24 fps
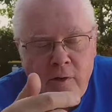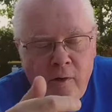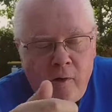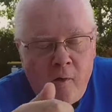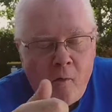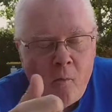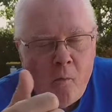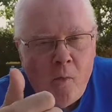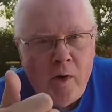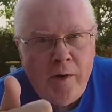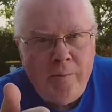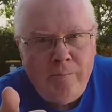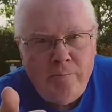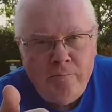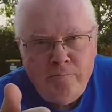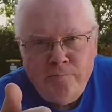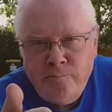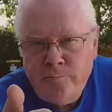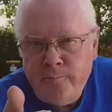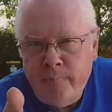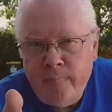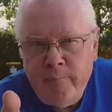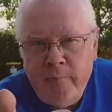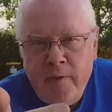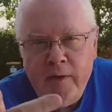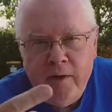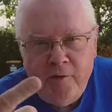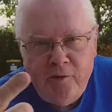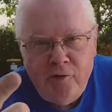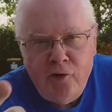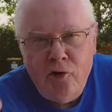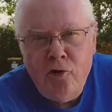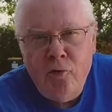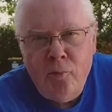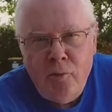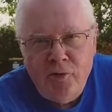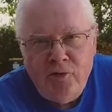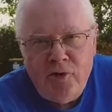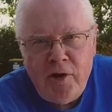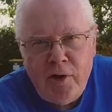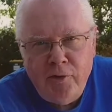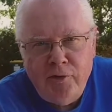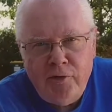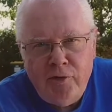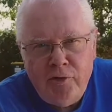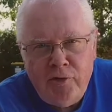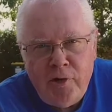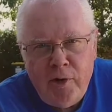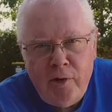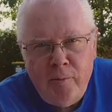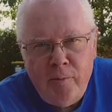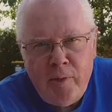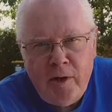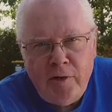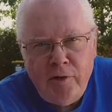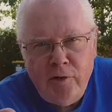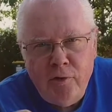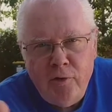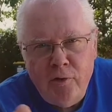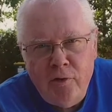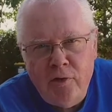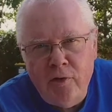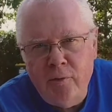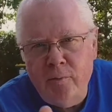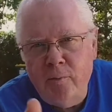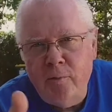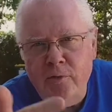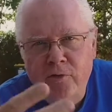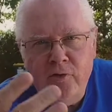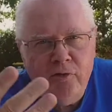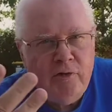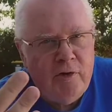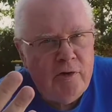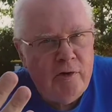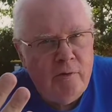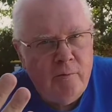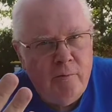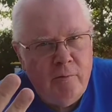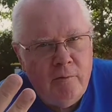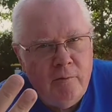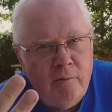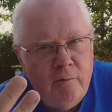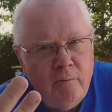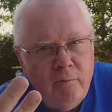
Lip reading: One is the hummus house is now in Banja Luka, which is in